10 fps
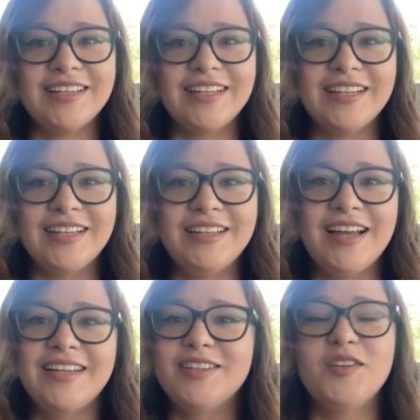
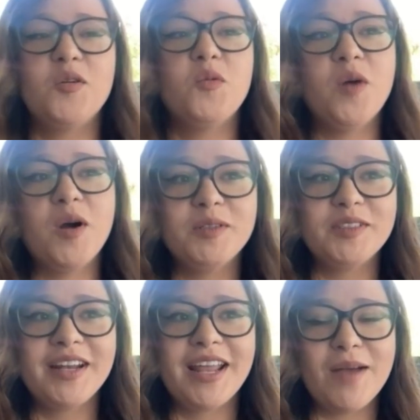I didn't know what was
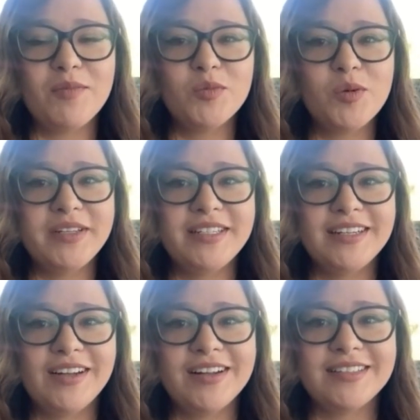going to happen when we
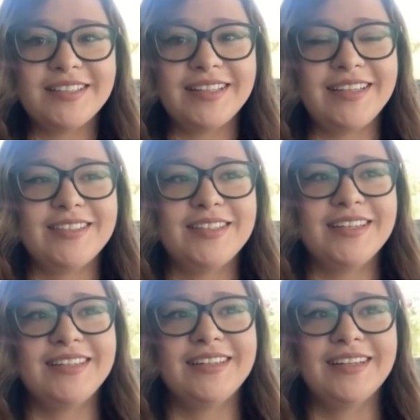did a constellation.